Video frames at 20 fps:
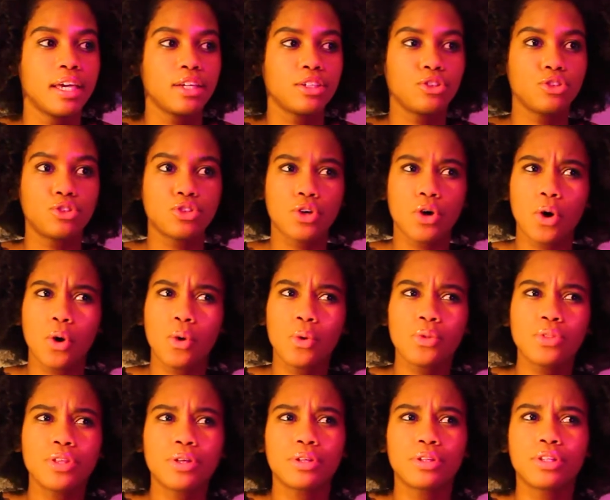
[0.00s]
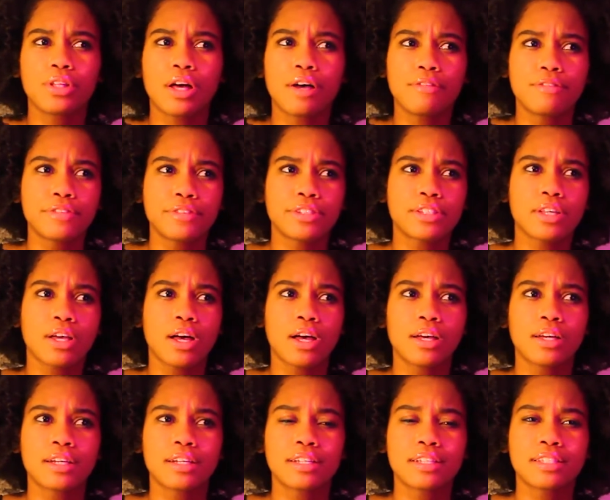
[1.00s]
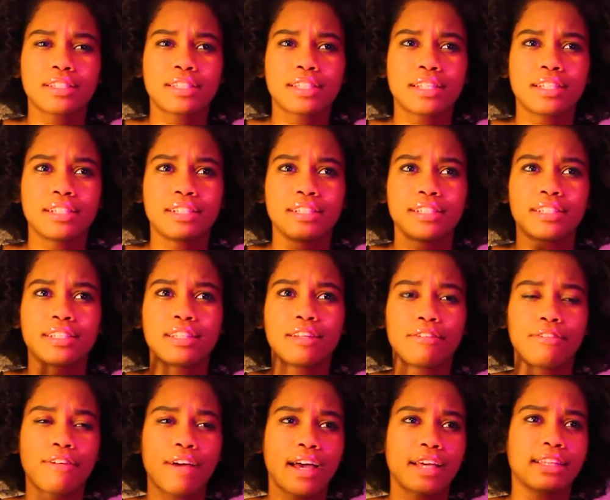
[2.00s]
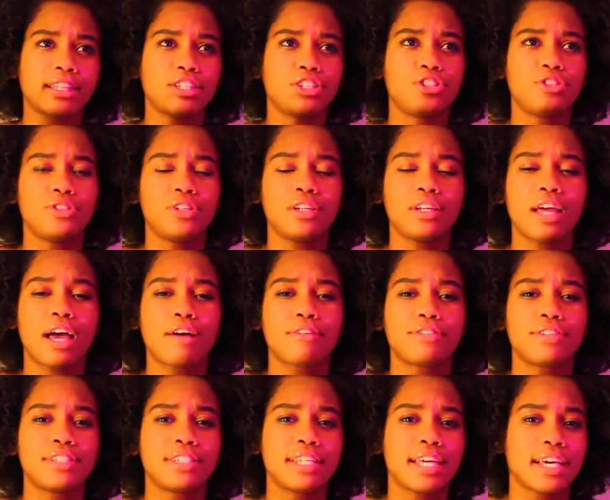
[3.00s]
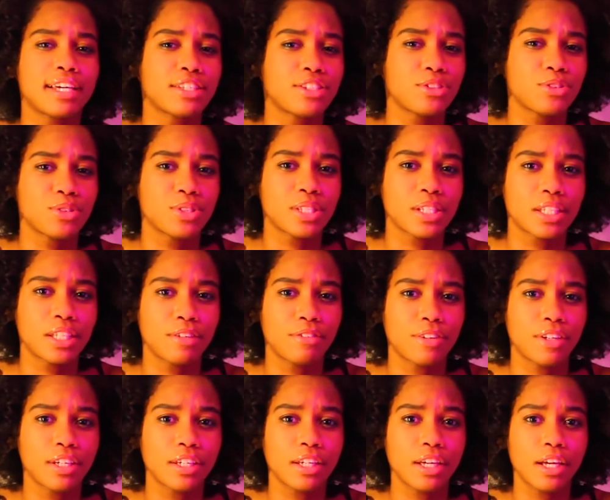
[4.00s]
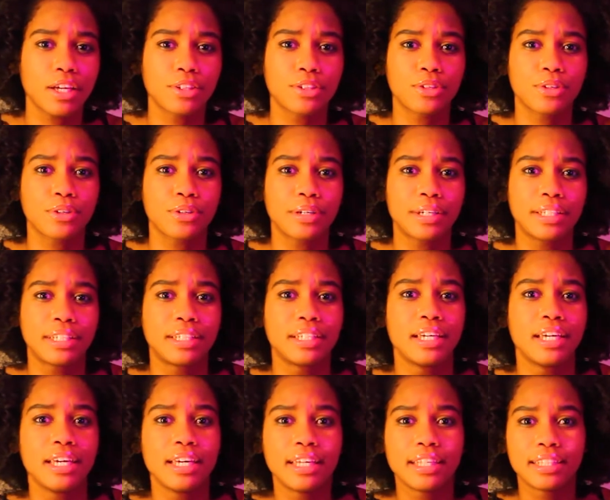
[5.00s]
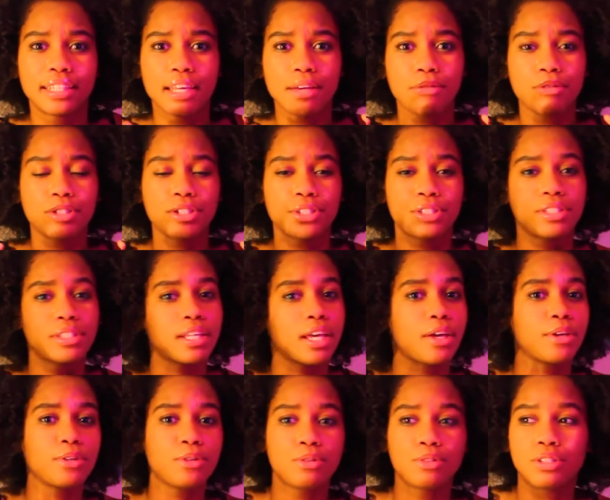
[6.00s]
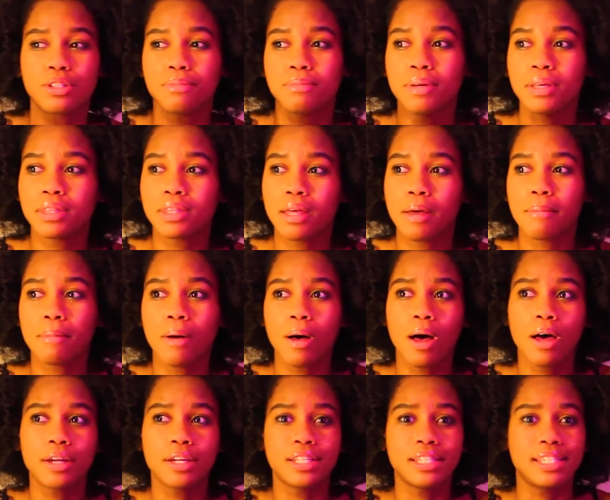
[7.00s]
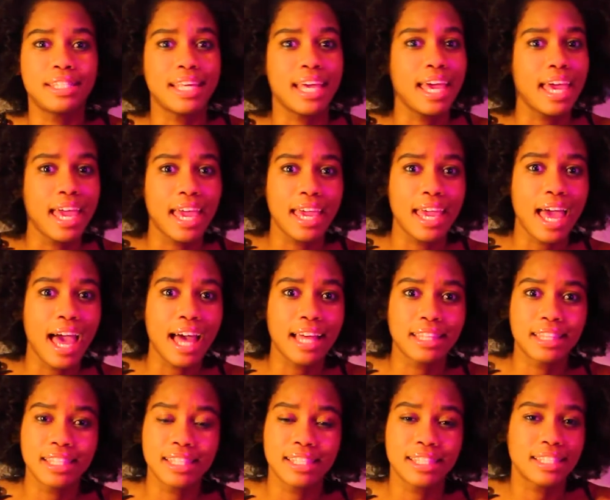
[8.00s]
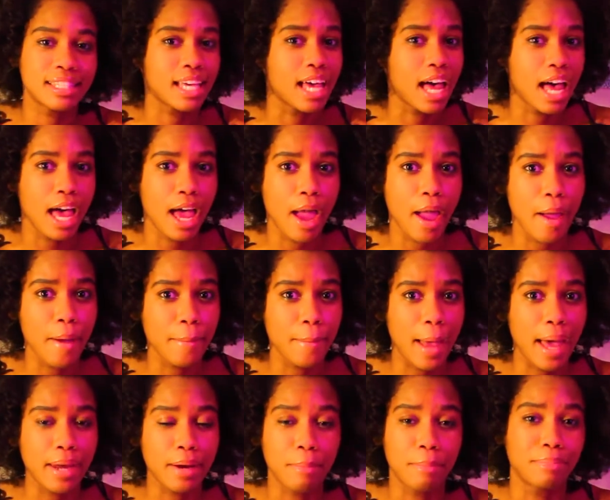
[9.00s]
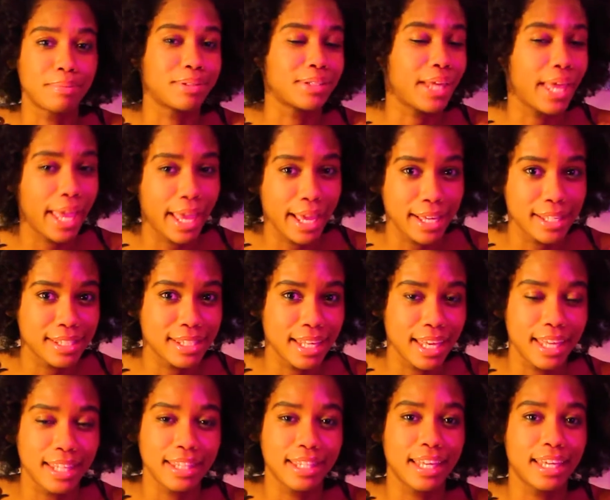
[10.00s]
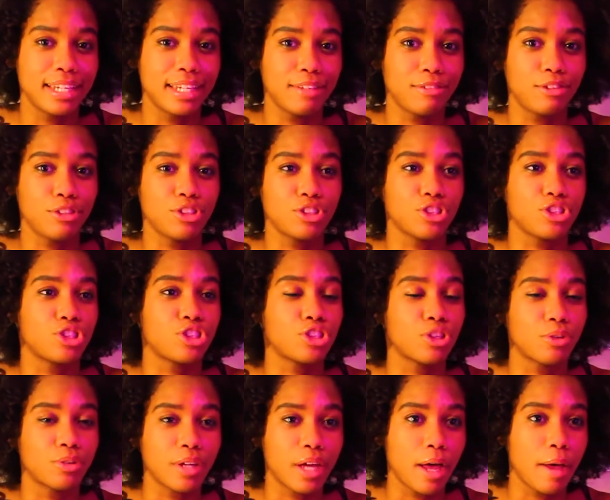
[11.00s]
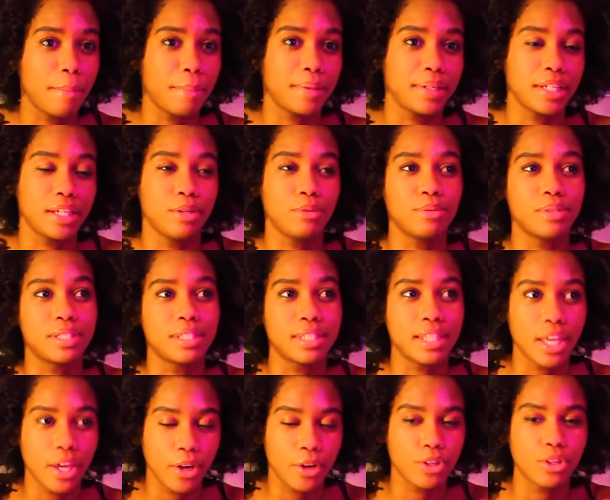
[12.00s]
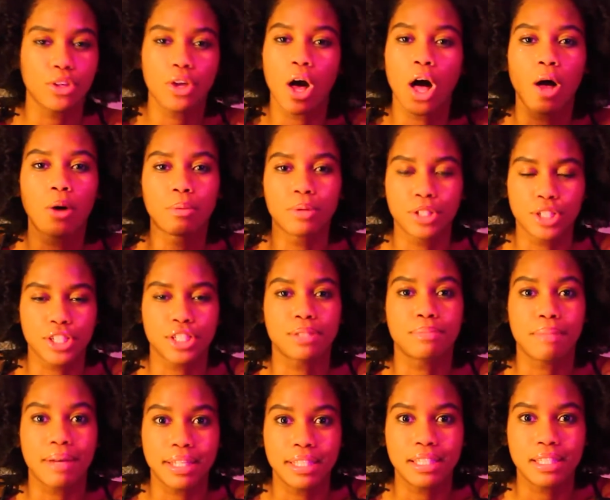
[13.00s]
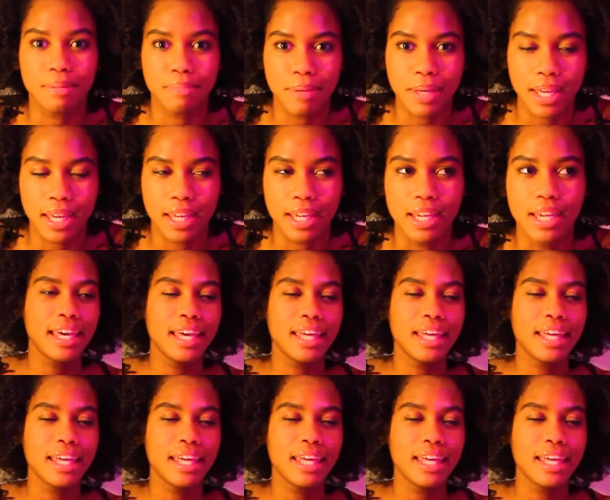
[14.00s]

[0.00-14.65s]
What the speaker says: You know, the love songs and the fact that you didn't have to text your significant other and they would just tell you to meet them on a day at this time at a place. And then if you just showed up and he was there, y'all were just meant to be.